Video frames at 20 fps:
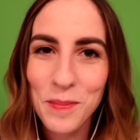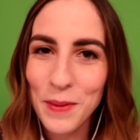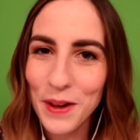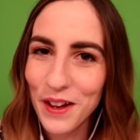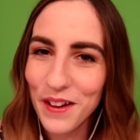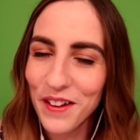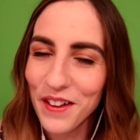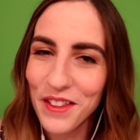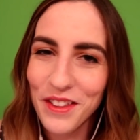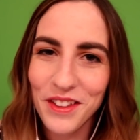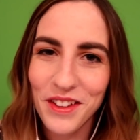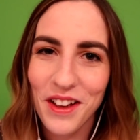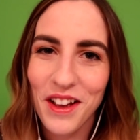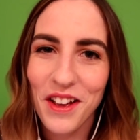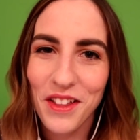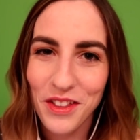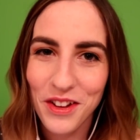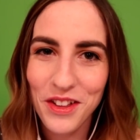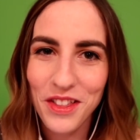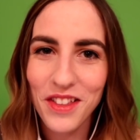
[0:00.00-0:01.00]
But
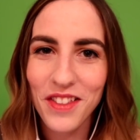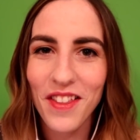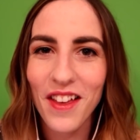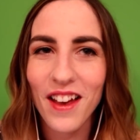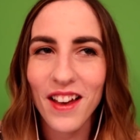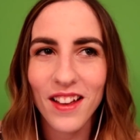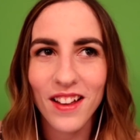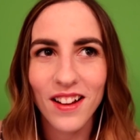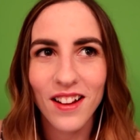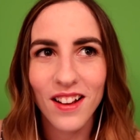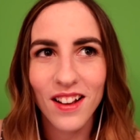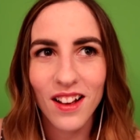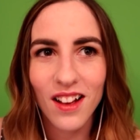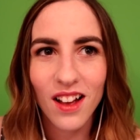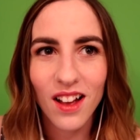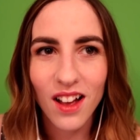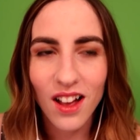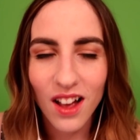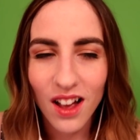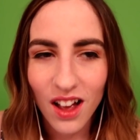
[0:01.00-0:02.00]
other than that,
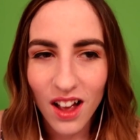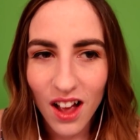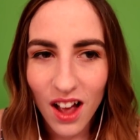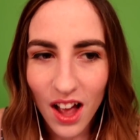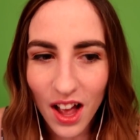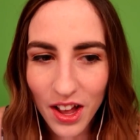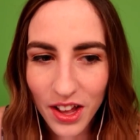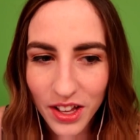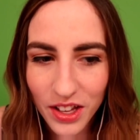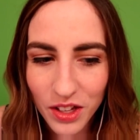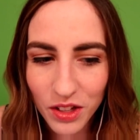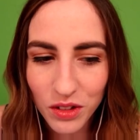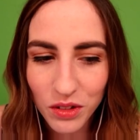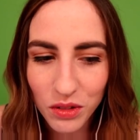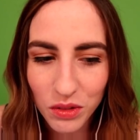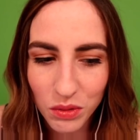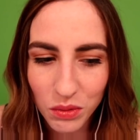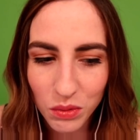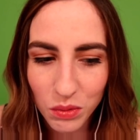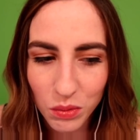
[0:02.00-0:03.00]
I
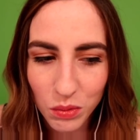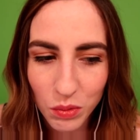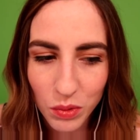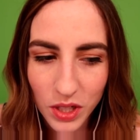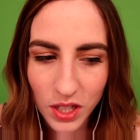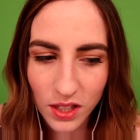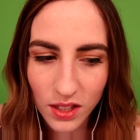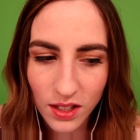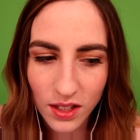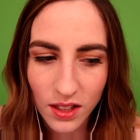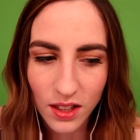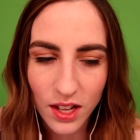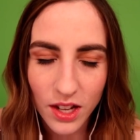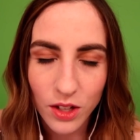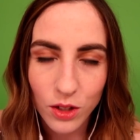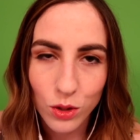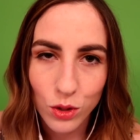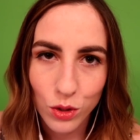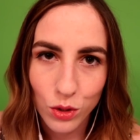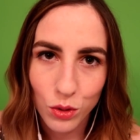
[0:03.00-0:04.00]
really
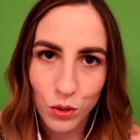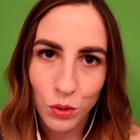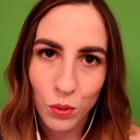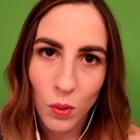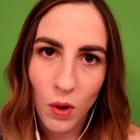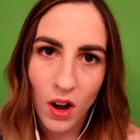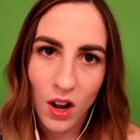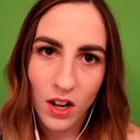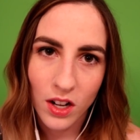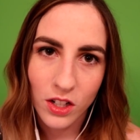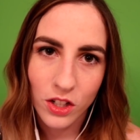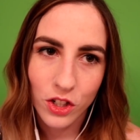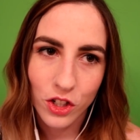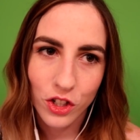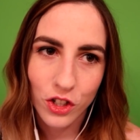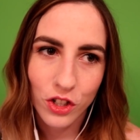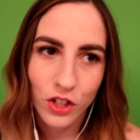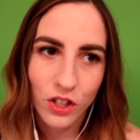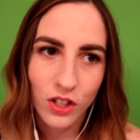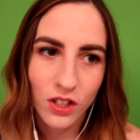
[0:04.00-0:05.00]
like to
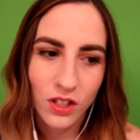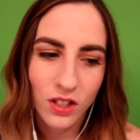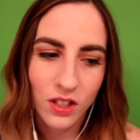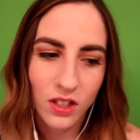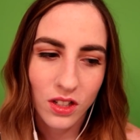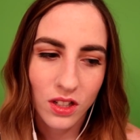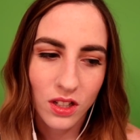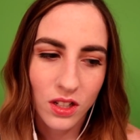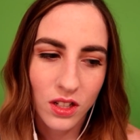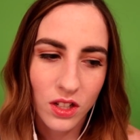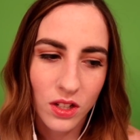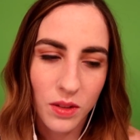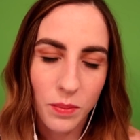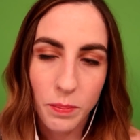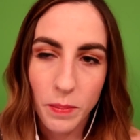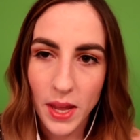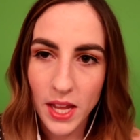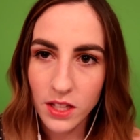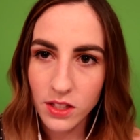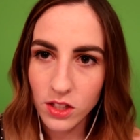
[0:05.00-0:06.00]
watch
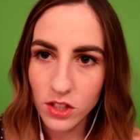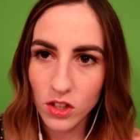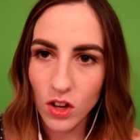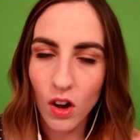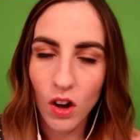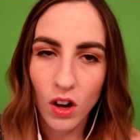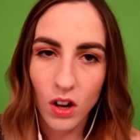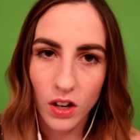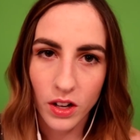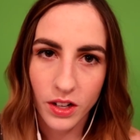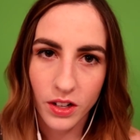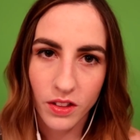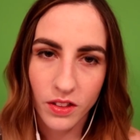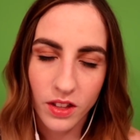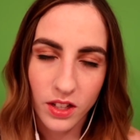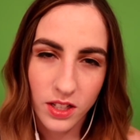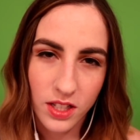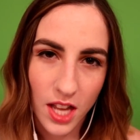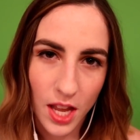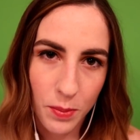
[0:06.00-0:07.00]
based
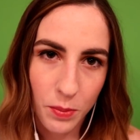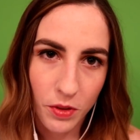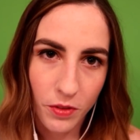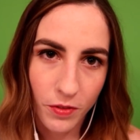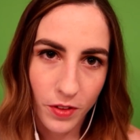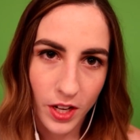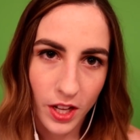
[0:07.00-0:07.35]
on the type of